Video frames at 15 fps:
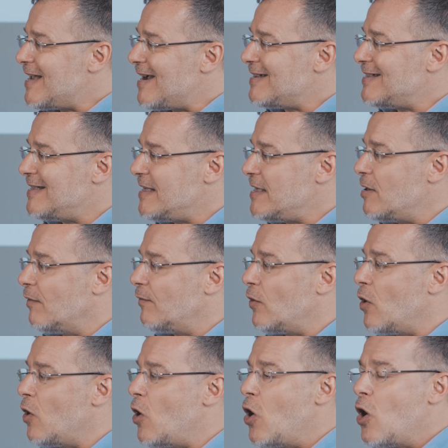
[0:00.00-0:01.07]
idea of
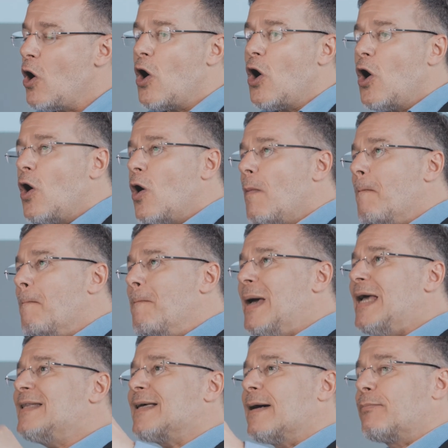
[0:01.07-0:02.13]
a
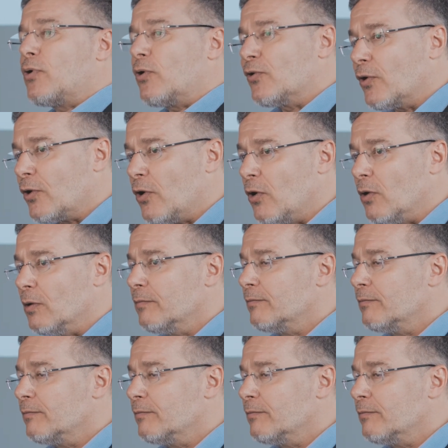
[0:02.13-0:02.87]
meta protocol